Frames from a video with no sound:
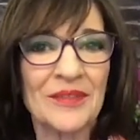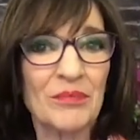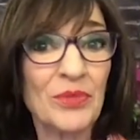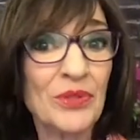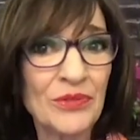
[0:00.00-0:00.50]

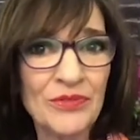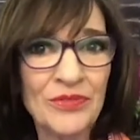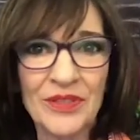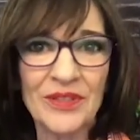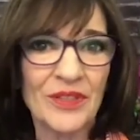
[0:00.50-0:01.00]

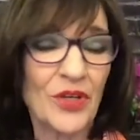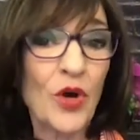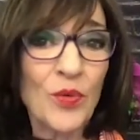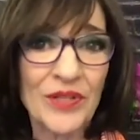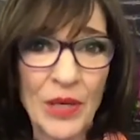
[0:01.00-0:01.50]
move,
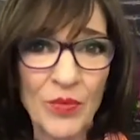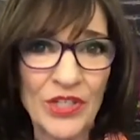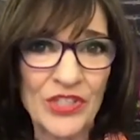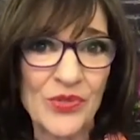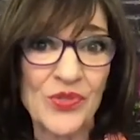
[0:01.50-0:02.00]
go where they
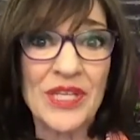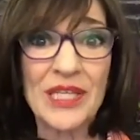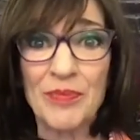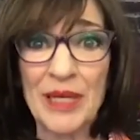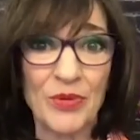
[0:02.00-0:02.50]
want to, see
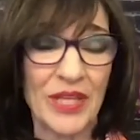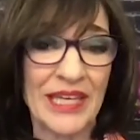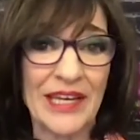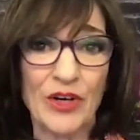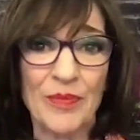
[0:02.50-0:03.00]
the people they
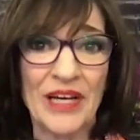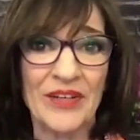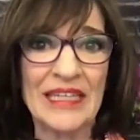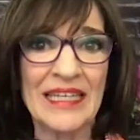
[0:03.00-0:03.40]
care about,